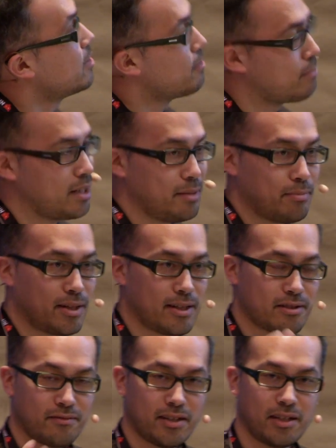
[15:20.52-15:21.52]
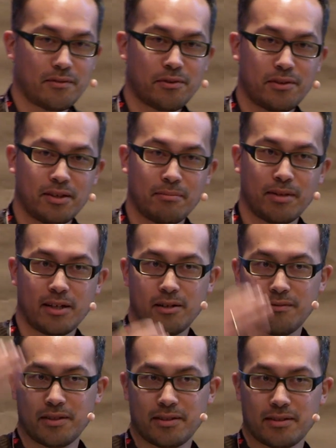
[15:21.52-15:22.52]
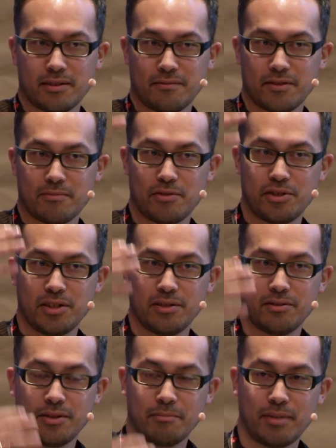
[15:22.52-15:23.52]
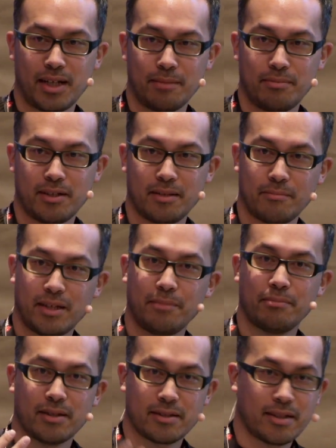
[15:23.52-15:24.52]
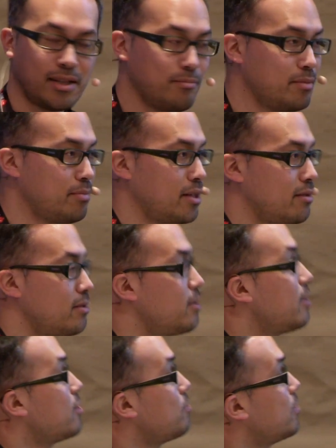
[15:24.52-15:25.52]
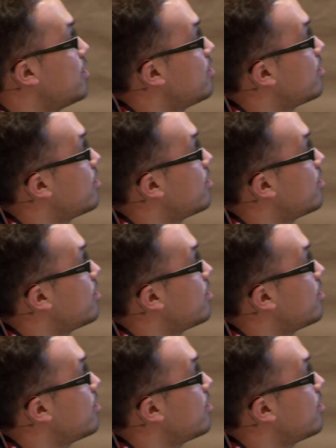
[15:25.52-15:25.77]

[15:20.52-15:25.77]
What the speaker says: Many parts of that, if you think bad of this machine learning pipeline, many parts can be parallelized well.